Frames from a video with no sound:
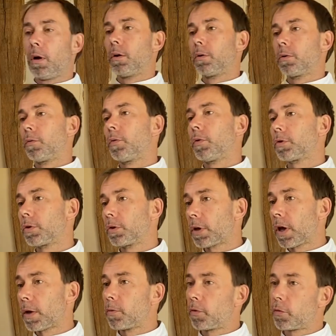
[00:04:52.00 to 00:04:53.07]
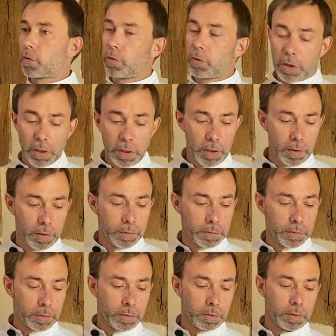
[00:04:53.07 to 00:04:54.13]
So for the time of cooking,
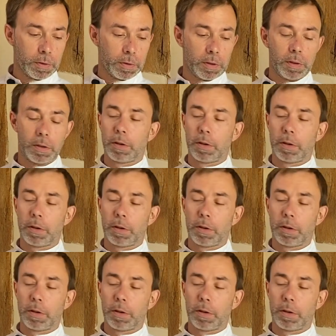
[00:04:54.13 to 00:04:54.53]
it